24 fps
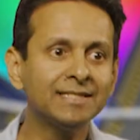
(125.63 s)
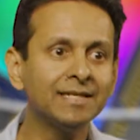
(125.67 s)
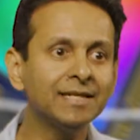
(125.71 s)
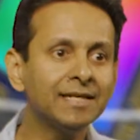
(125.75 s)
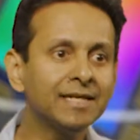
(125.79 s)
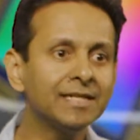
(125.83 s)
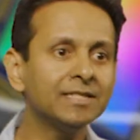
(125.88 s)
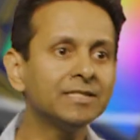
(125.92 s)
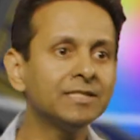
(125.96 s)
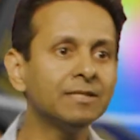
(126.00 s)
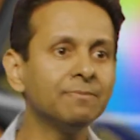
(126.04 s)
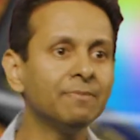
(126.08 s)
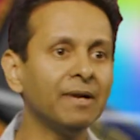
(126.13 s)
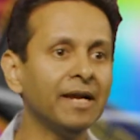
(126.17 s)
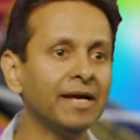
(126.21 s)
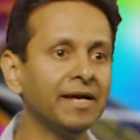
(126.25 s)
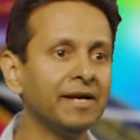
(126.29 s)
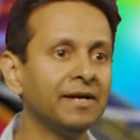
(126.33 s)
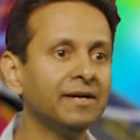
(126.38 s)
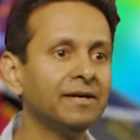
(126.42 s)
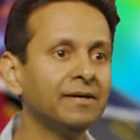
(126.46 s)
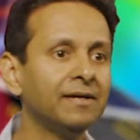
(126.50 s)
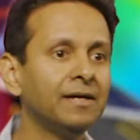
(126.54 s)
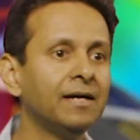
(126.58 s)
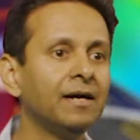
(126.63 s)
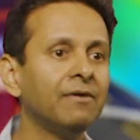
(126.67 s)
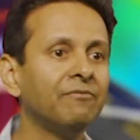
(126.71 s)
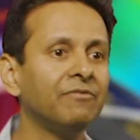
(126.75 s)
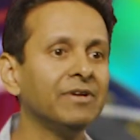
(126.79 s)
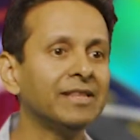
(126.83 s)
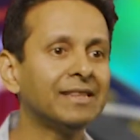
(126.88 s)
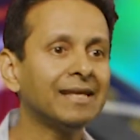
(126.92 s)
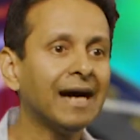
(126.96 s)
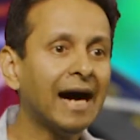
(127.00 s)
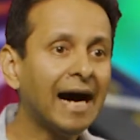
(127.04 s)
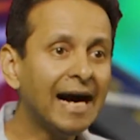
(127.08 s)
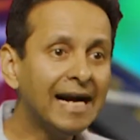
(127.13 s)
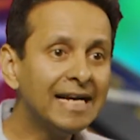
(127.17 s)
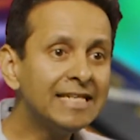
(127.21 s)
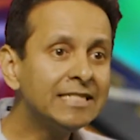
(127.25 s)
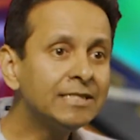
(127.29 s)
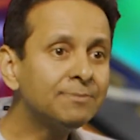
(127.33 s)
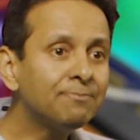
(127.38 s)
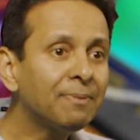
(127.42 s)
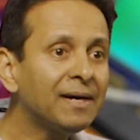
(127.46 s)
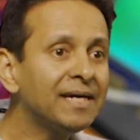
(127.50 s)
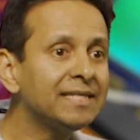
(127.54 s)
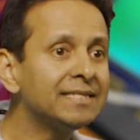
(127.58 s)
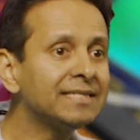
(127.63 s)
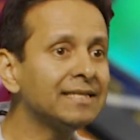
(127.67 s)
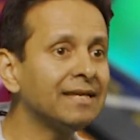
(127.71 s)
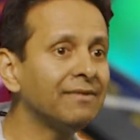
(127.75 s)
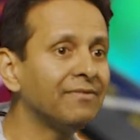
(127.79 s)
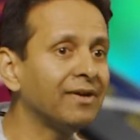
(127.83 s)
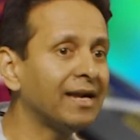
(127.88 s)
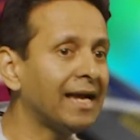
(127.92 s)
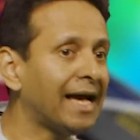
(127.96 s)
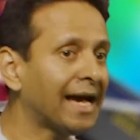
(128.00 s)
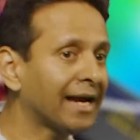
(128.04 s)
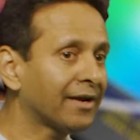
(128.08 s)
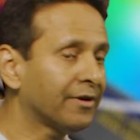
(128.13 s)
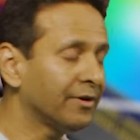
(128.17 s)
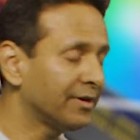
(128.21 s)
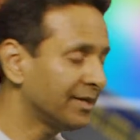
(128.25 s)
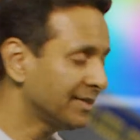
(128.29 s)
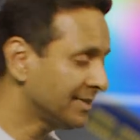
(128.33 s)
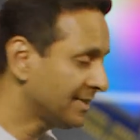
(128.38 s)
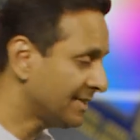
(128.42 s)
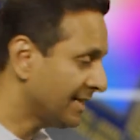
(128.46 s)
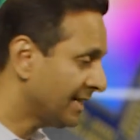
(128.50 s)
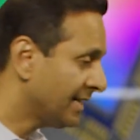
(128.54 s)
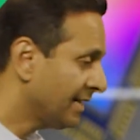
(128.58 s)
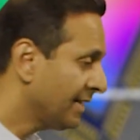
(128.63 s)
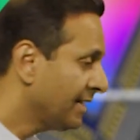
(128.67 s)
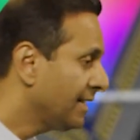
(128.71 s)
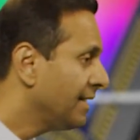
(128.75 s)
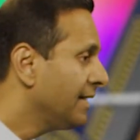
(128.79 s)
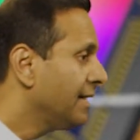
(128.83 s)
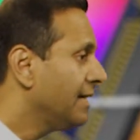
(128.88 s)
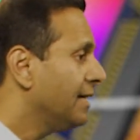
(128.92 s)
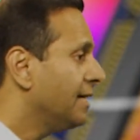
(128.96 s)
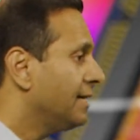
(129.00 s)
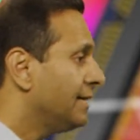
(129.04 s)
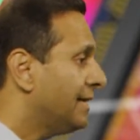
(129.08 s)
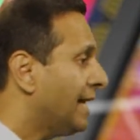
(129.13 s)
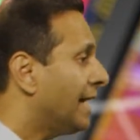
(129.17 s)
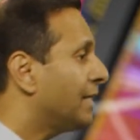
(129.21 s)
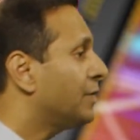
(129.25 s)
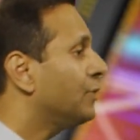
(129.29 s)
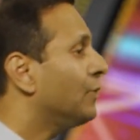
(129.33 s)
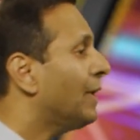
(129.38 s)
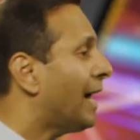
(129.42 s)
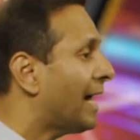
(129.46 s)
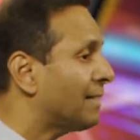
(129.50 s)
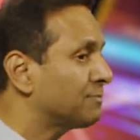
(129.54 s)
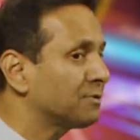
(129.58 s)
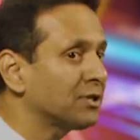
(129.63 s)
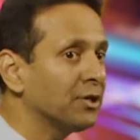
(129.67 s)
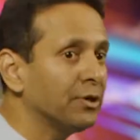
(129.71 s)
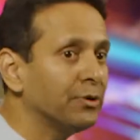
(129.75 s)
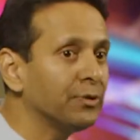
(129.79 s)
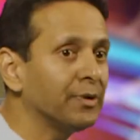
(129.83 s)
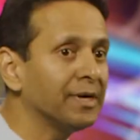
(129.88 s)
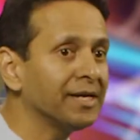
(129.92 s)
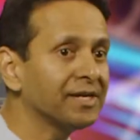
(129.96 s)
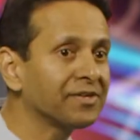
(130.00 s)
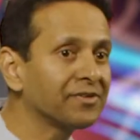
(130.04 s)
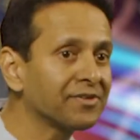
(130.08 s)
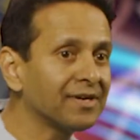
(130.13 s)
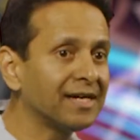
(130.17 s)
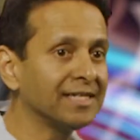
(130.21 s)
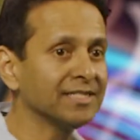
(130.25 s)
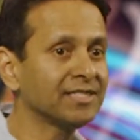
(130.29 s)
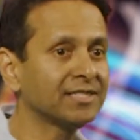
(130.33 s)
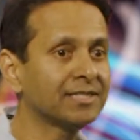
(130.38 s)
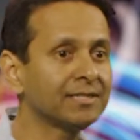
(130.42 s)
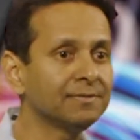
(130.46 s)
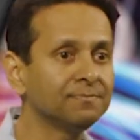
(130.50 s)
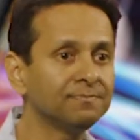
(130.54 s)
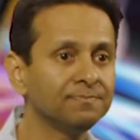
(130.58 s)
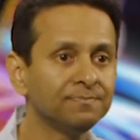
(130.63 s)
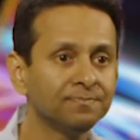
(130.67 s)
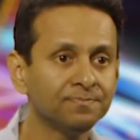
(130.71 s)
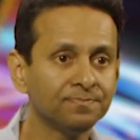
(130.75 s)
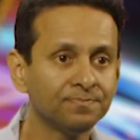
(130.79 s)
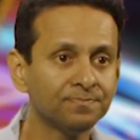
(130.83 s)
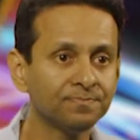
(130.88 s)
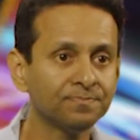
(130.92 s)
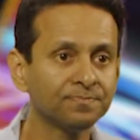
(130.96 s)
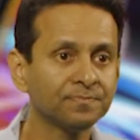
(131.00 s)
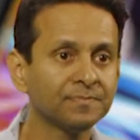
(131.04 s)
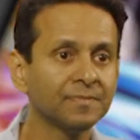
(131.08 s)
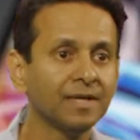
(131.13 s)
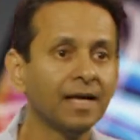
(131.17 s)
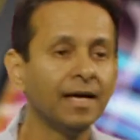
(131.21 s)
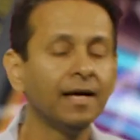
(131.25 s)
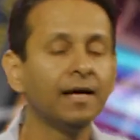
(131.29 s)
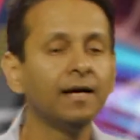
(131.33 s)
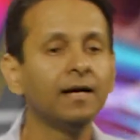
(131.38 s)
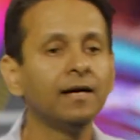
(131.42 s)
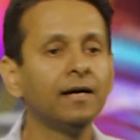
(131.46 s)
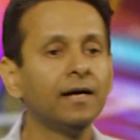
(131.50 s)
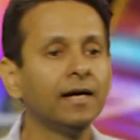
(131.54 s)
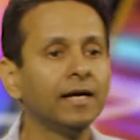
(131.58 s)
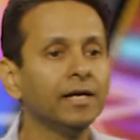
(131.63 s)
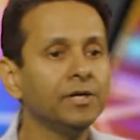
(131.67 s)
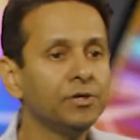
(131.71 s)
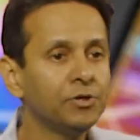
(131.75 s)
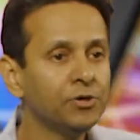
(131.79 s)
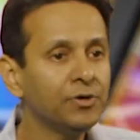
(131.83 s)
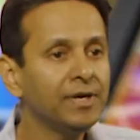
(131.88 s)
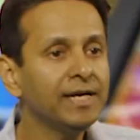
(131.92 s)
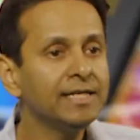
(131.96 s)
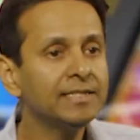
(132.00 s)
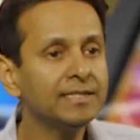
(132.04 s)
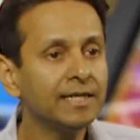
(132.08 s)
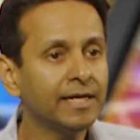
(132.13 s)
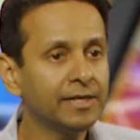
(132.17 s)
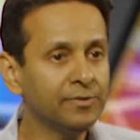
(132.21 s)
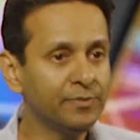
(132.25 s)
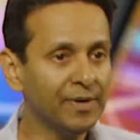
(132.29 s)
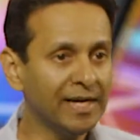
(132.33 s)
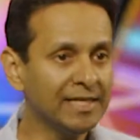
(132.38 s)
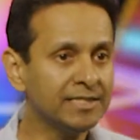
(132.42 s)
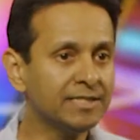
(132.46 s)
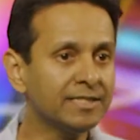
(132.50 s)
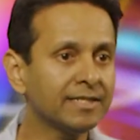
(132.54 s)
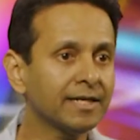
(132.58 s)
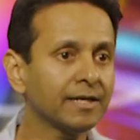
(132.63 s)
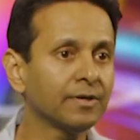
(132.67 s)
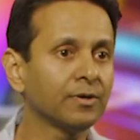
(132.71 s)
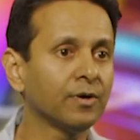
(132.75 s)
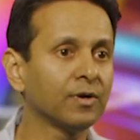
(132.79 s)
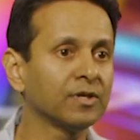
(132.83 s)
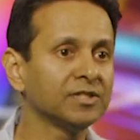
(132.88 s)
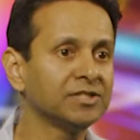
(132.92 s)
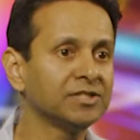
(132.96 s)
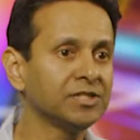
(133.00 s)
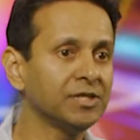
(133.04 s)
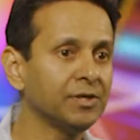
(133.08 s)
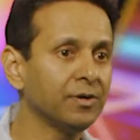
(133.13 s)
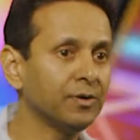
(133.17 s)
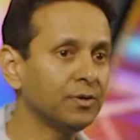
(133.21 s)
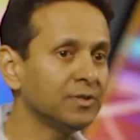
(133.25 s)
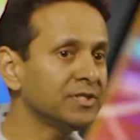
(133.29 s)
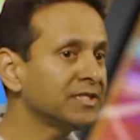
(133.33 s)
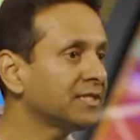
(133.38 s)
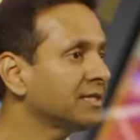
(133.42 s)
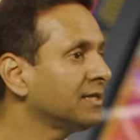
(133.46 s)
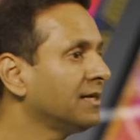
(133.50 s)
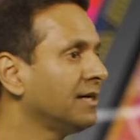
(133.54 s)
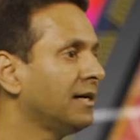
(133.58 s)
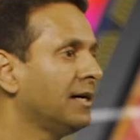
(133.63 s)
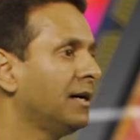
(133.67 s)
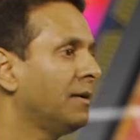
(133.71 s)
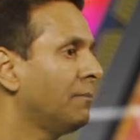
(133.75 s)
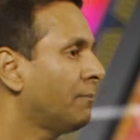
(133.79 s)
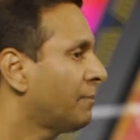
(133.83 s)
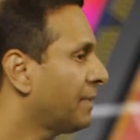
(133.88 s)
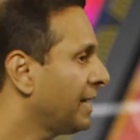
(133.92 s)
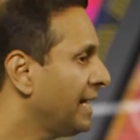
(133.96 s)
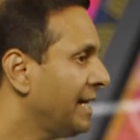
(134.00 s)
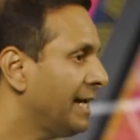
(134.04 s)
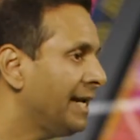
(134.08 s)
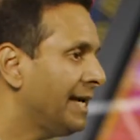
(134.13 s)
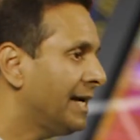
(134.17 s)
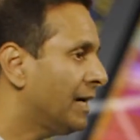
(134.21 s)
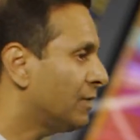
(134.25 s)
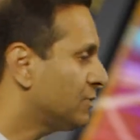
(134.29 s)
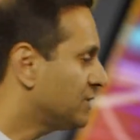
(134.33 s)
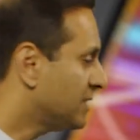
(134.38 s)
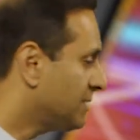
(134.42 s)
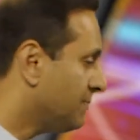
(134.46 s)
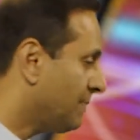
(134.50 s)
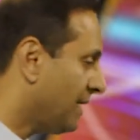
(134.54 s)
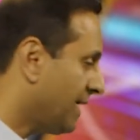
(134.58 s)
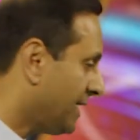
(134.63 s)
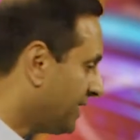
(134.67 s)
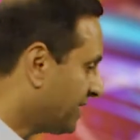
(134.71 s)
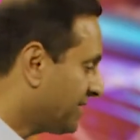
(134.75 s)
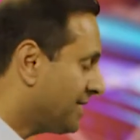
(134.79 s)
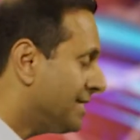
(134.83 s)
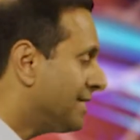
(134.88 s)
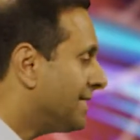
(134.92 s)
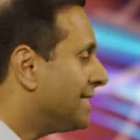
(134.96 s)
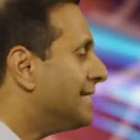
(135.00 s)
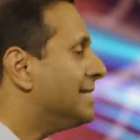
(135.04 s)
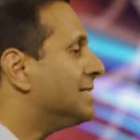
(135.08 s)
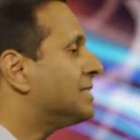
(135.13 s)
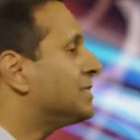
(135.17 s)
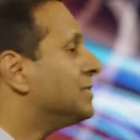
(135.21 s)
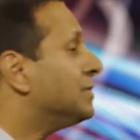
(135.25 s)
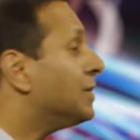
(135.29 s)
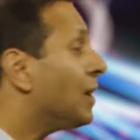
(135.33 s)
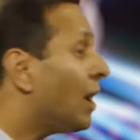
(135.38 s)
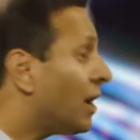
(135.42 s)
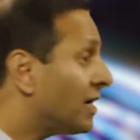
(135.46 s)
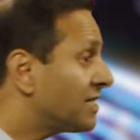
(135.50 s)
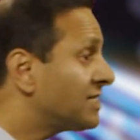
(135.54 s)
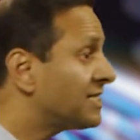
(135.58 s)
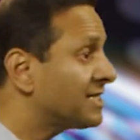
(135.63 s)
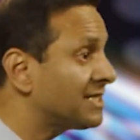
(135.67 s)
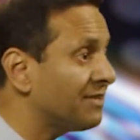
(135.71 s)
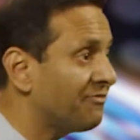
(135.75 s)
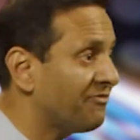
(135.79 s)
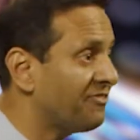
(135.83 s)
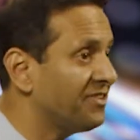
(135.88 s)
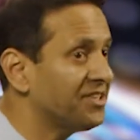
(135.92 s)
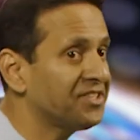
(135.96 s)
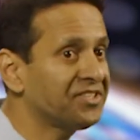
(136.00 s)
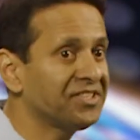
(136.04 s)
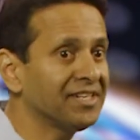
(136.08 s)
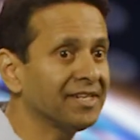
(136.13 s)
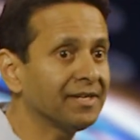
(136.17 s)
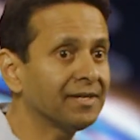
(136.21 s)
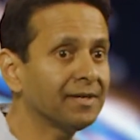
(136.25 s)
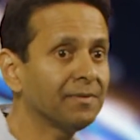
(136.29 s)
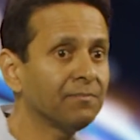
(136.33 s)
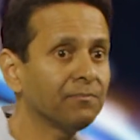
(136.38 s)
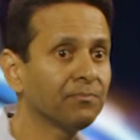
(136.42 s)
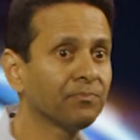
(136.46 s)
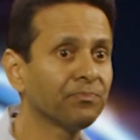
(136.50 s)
circuit simulator with high SPICE level accuracy that you absolutely trust. In today's advanced technology nodes, pre-layout simulation is not sufficient.